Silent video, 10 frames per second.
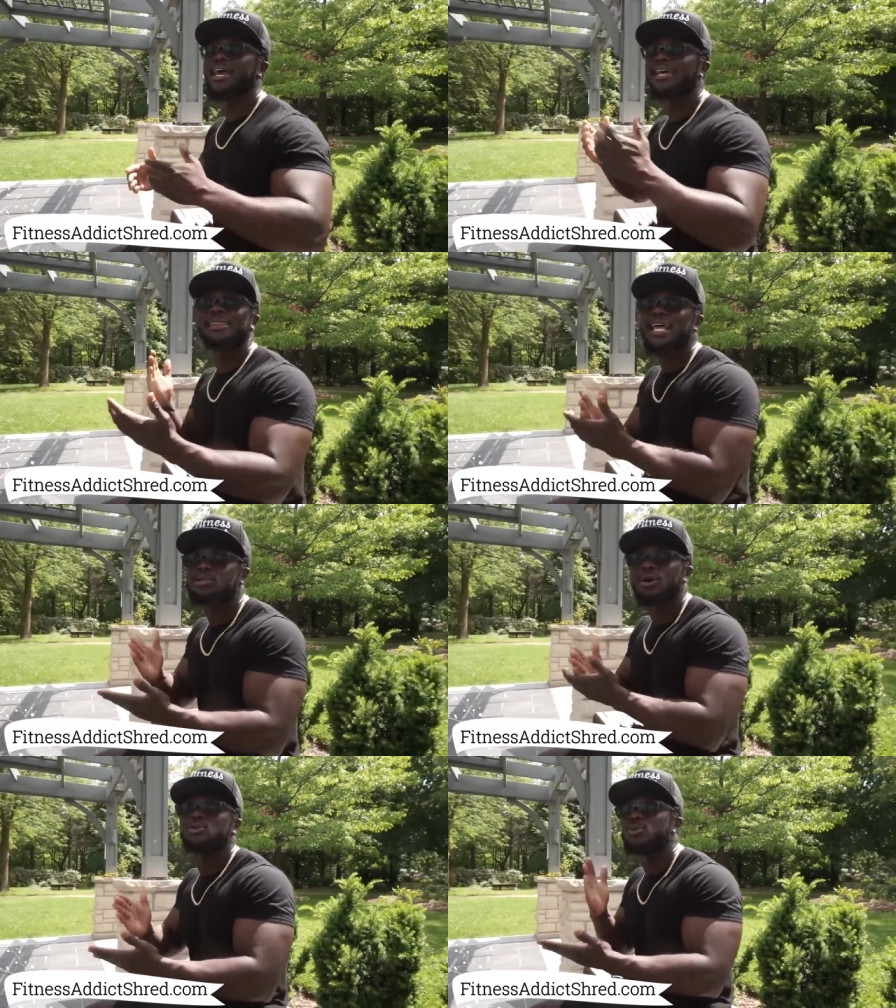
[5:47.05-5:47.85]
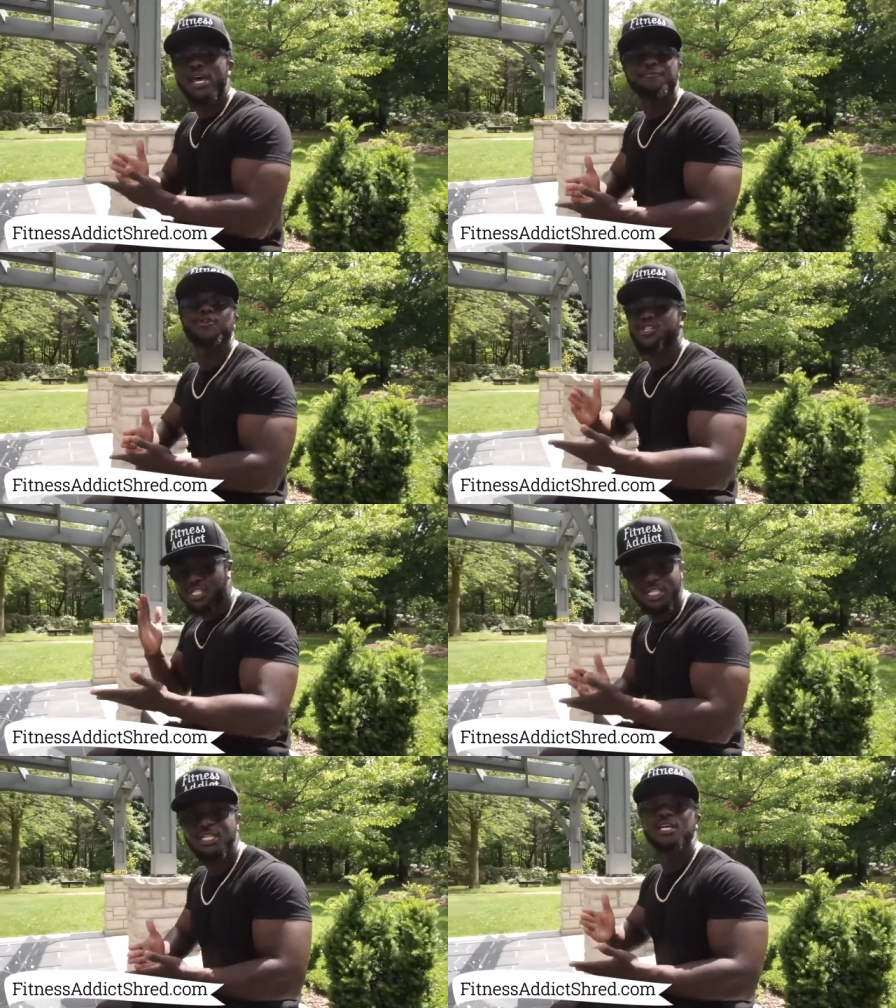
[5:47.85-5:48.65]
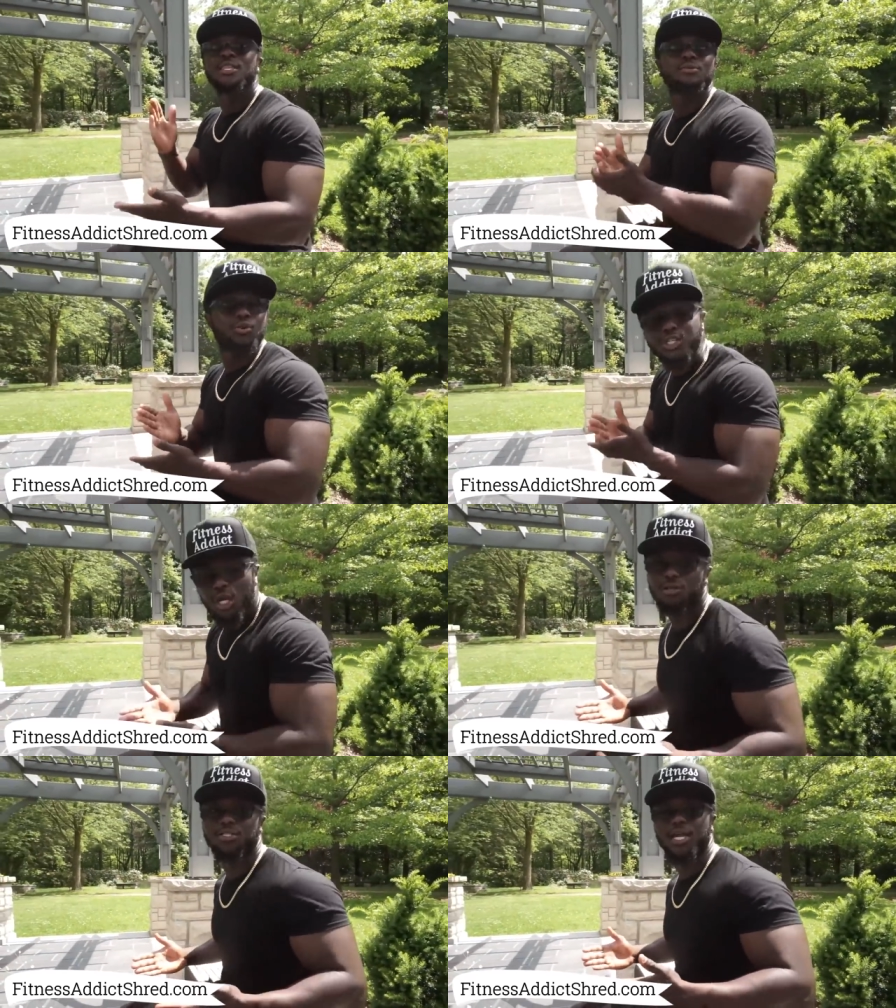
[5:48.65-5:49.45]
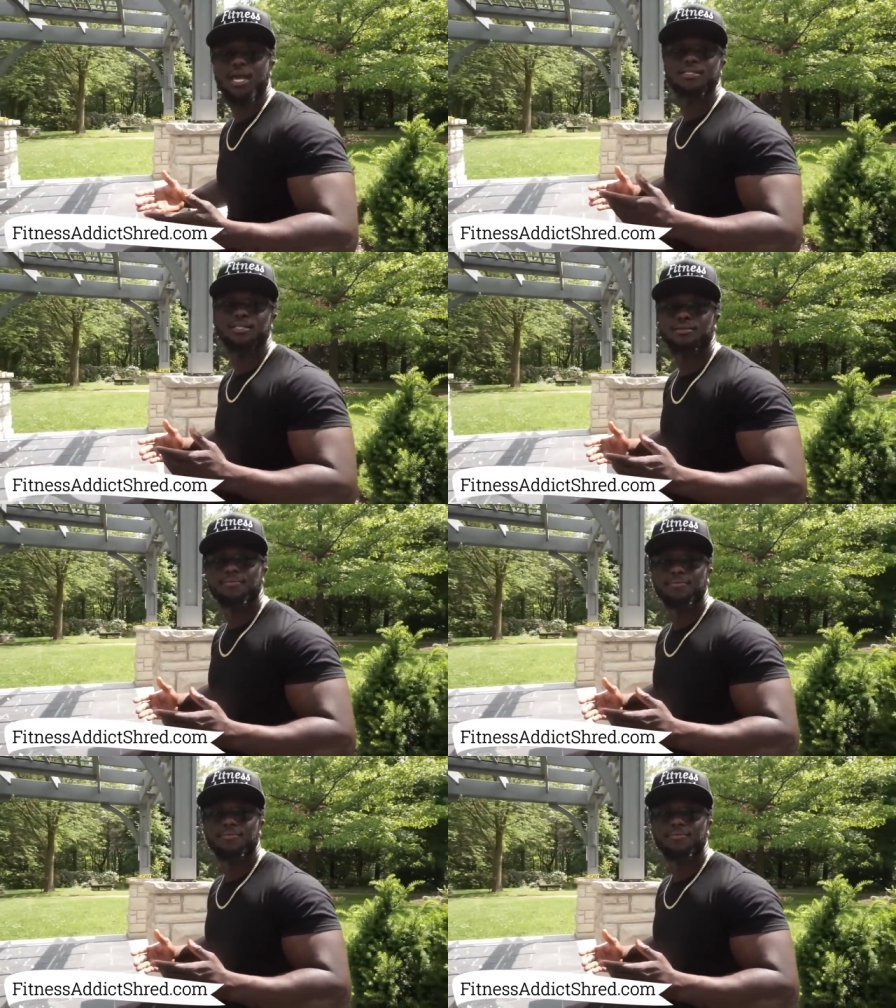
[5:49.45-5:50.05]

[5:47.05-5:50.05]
And that's why you never see the results, guys.